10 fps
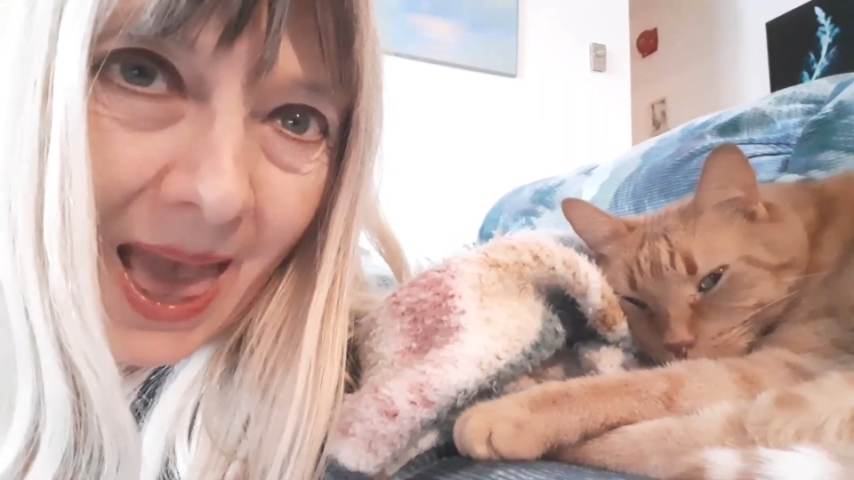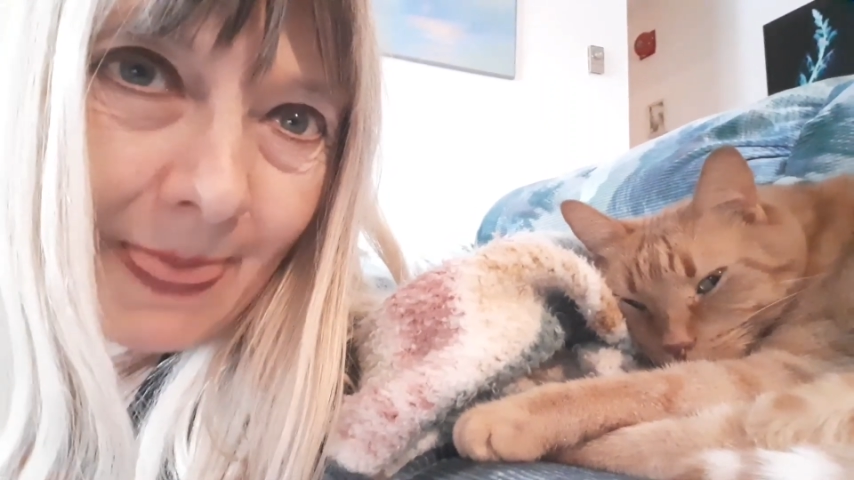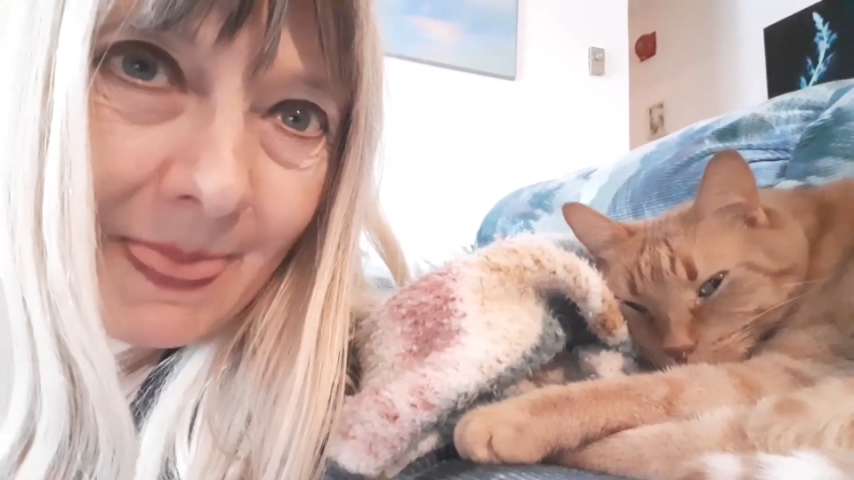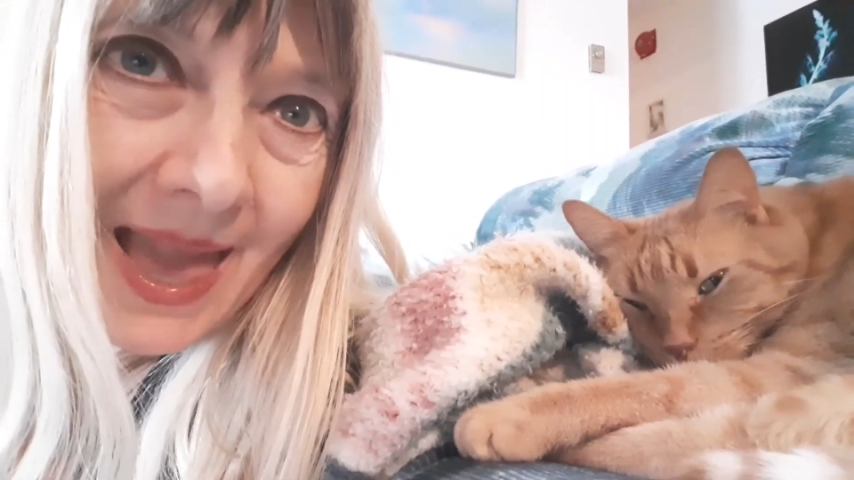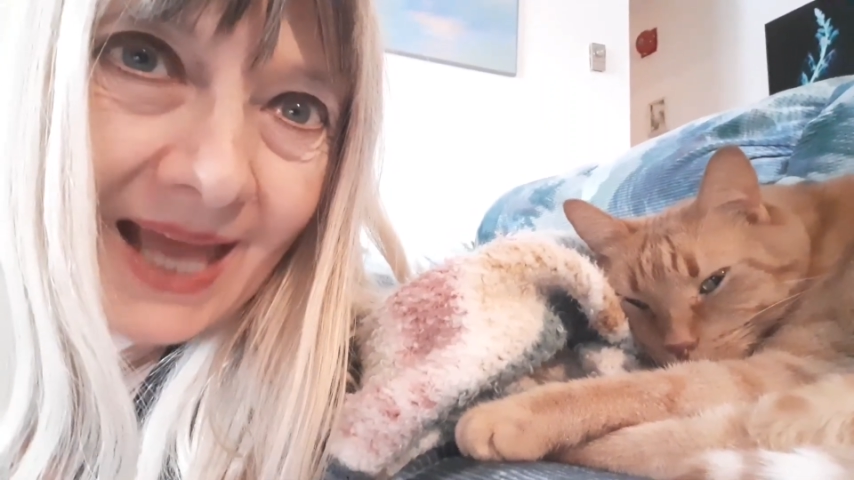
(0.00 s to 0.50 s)

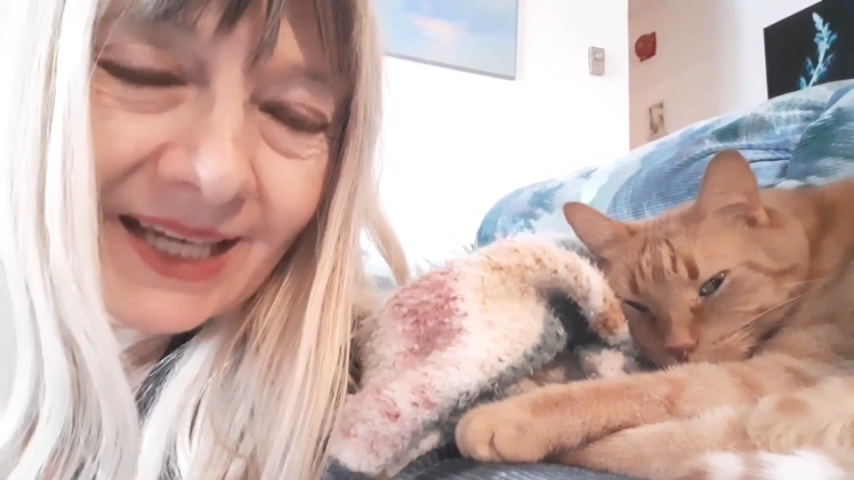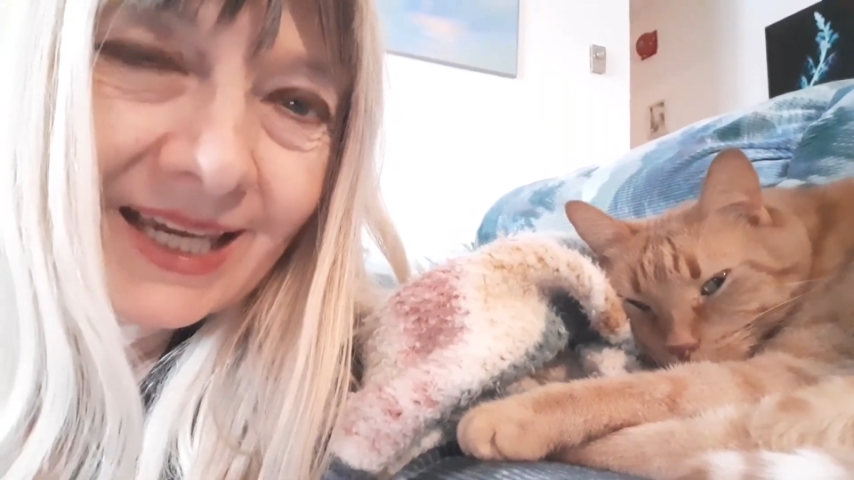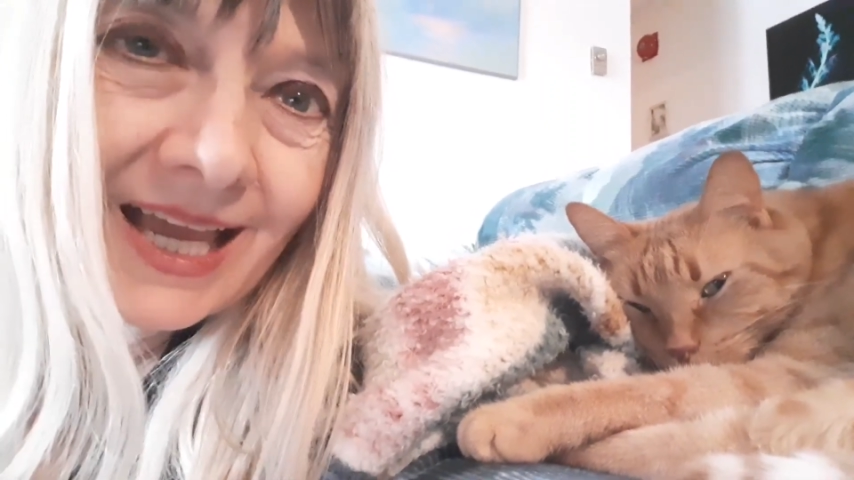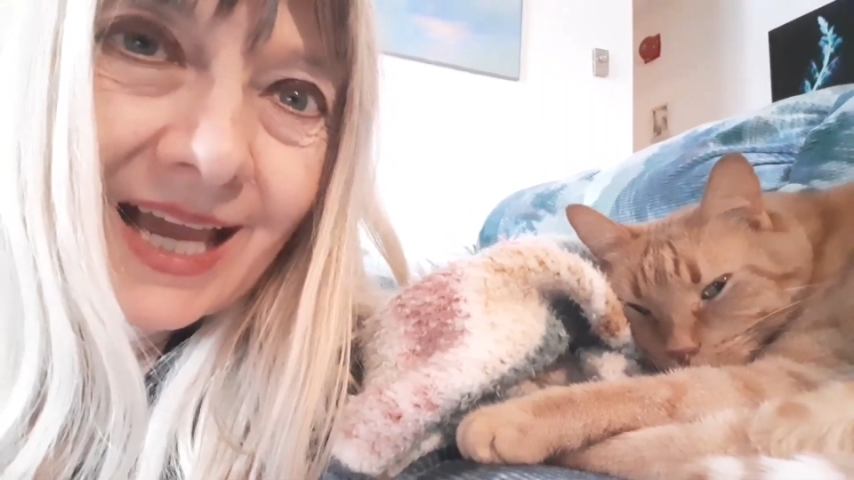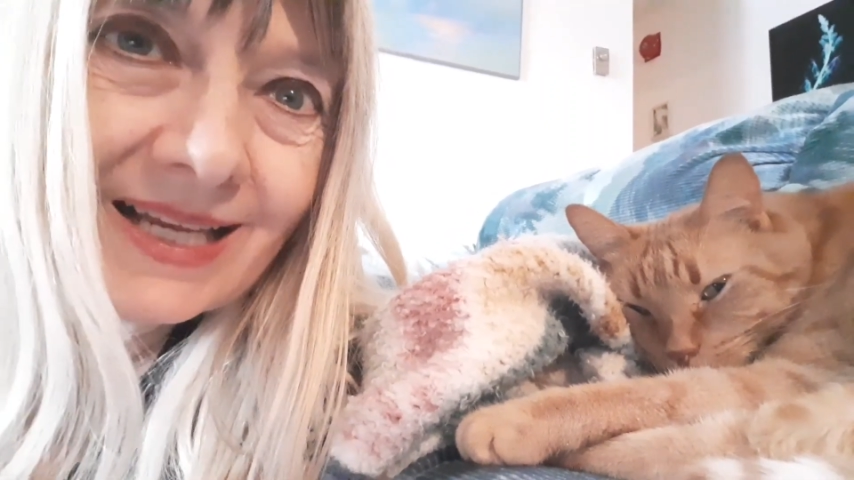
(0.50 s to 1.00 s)
and then
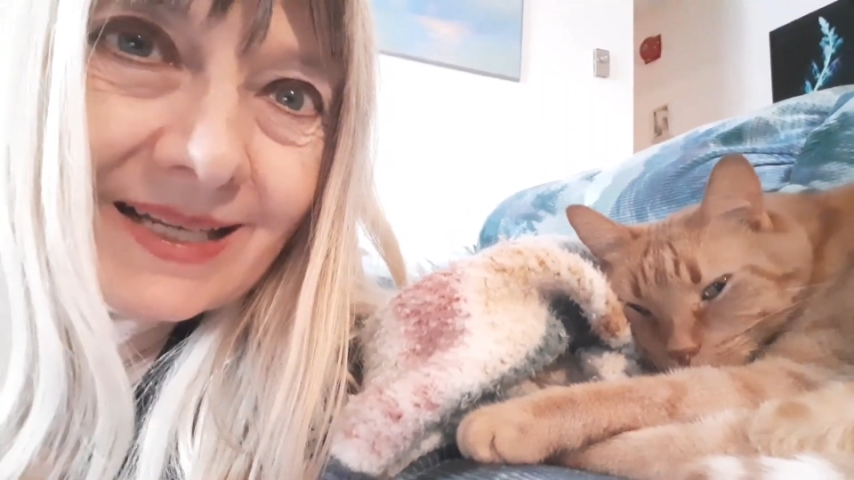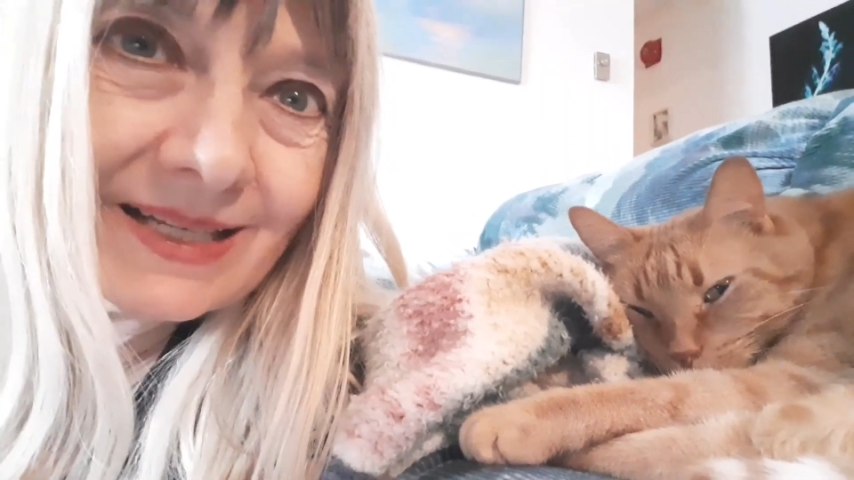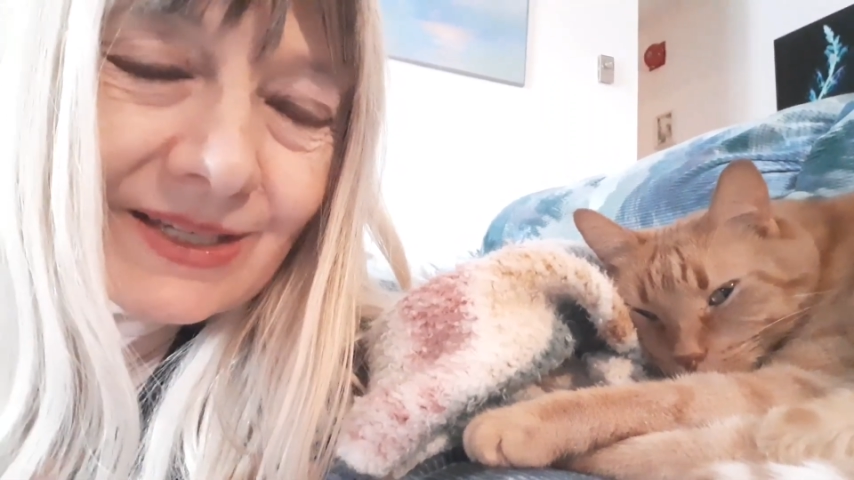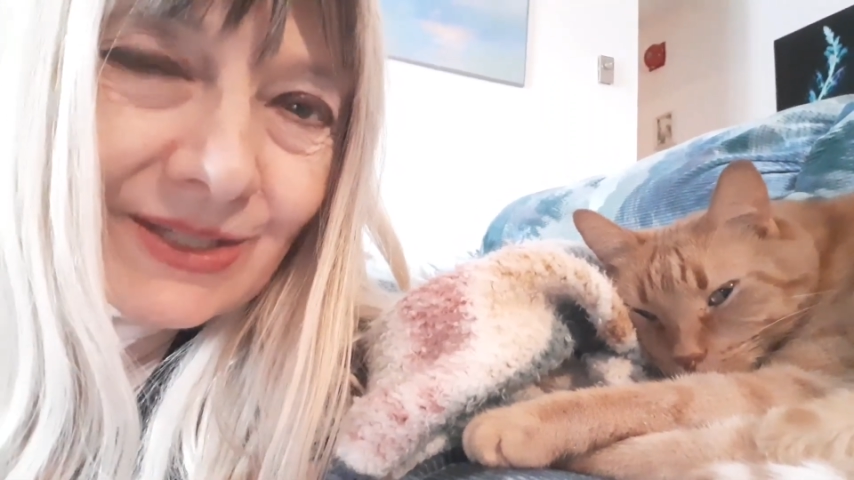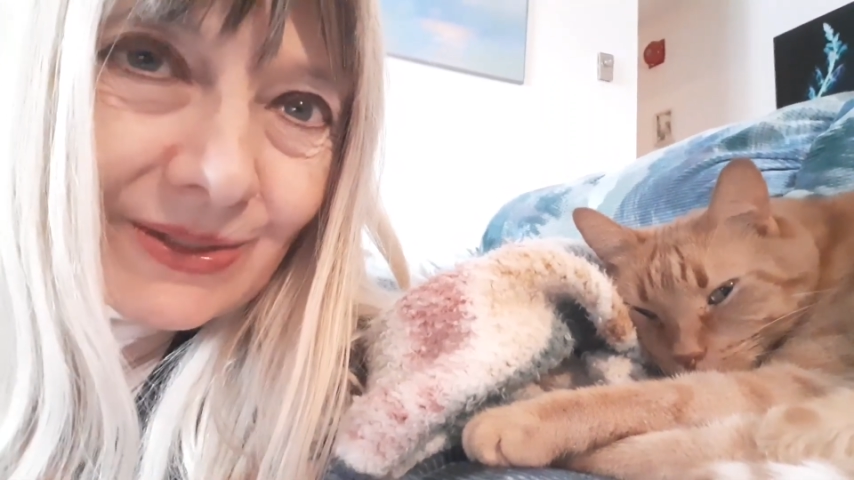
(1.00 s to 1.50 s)

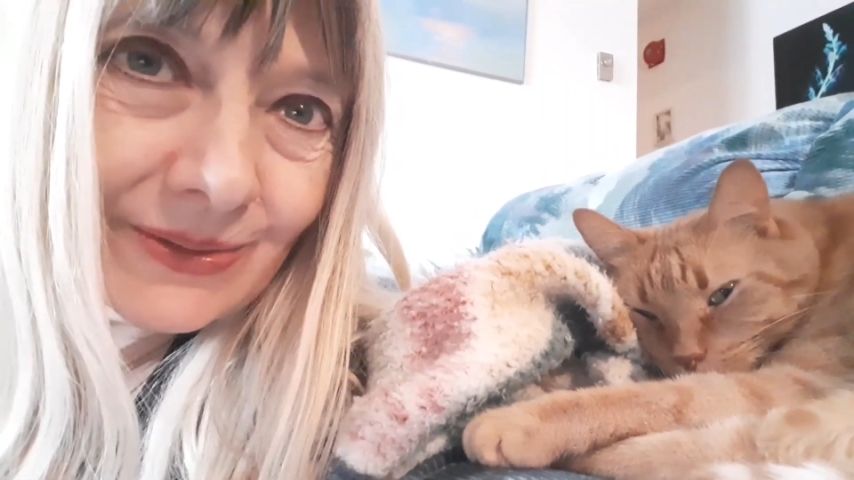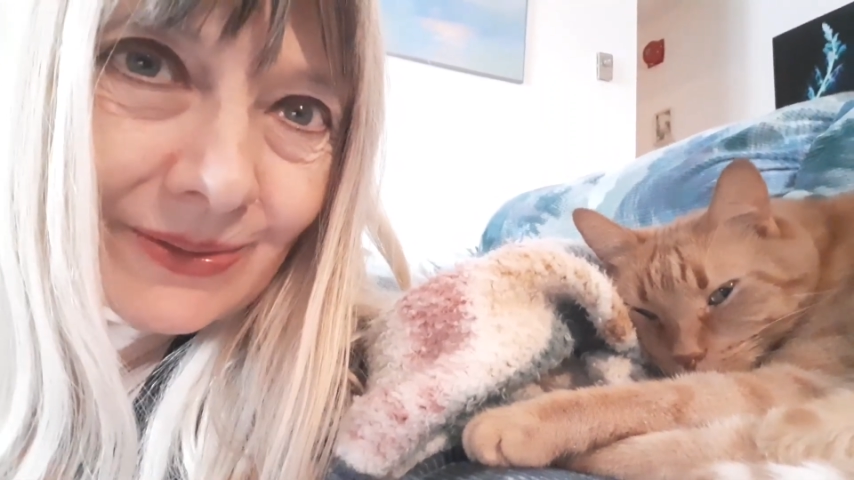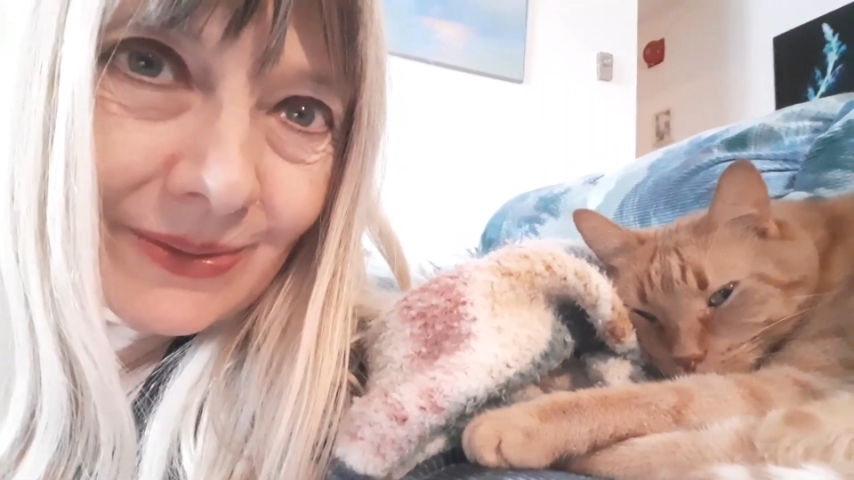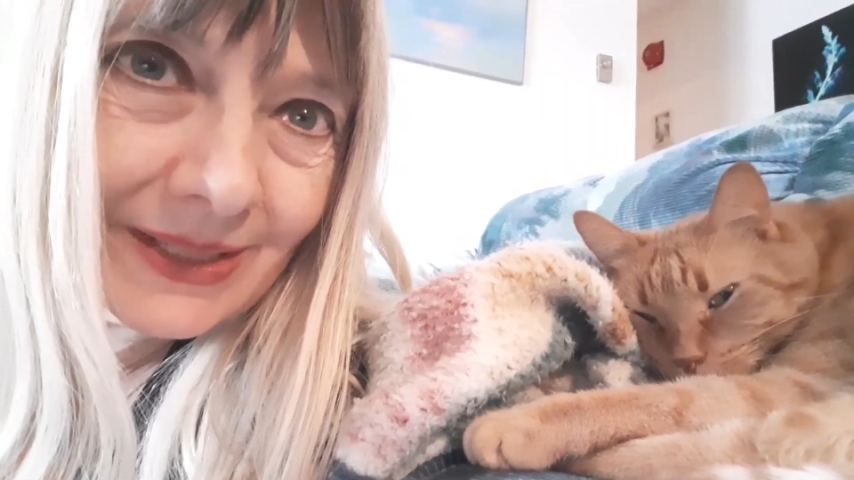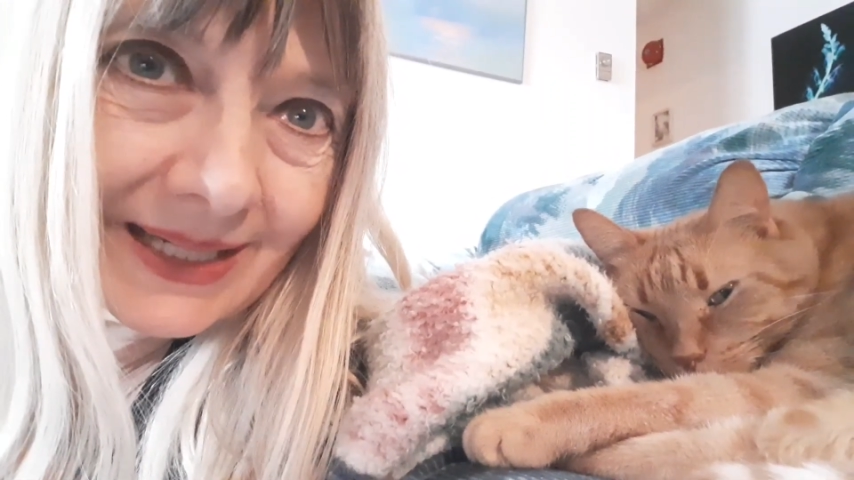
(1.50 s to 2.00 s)

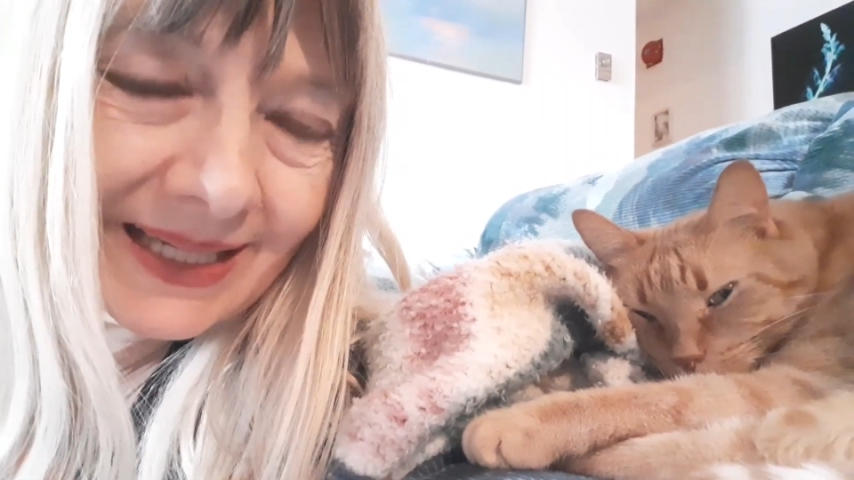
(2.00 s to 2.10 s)
do